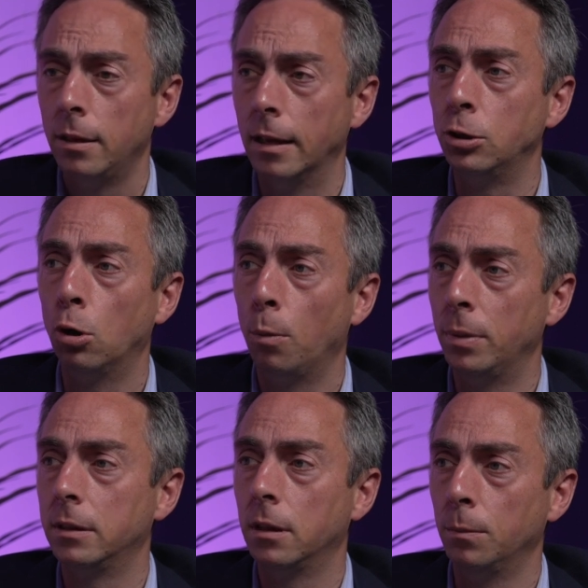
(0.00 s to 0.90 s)
There's not
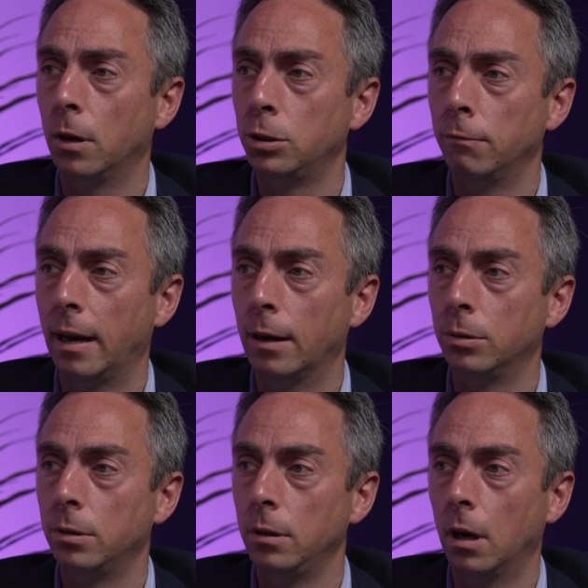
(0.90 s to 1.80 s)
been so much
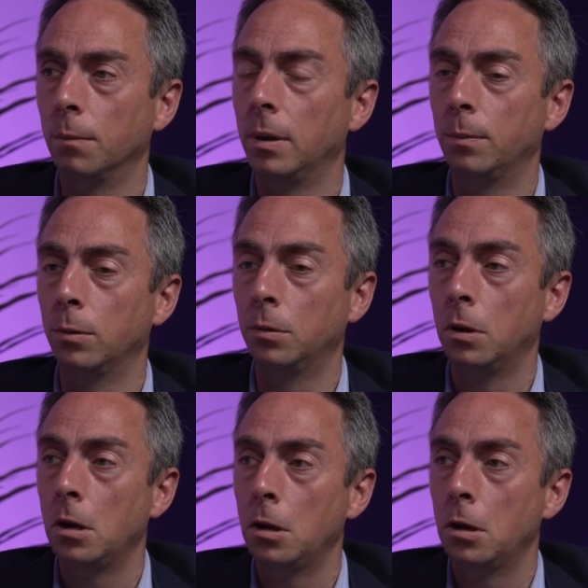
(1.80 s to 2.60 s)
around young people.